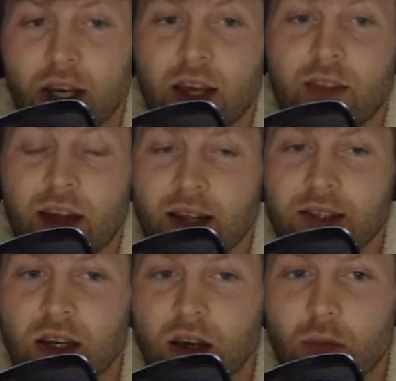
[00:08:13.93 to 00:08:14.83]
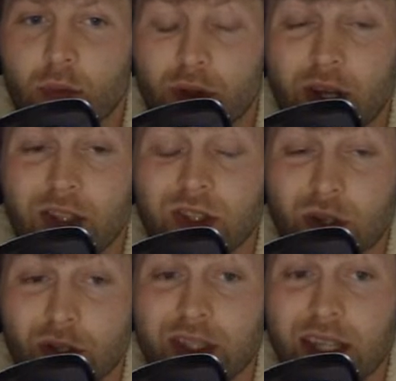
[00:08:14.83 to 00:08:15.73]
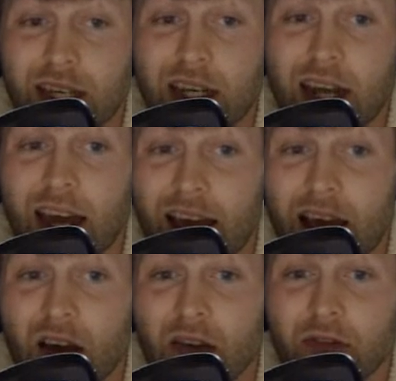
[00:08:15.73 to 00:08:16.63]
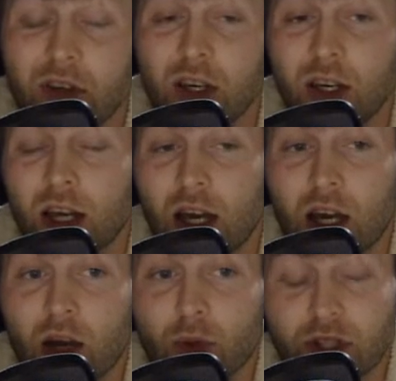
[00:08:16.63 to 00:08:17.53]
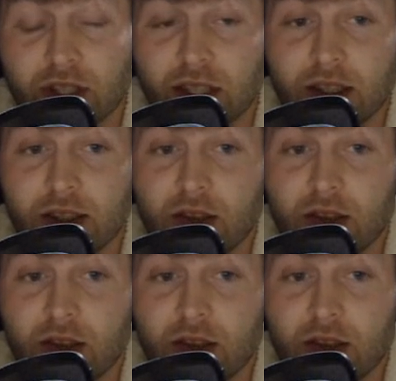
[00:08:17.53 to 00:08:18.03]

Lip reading: That's plus 13.5%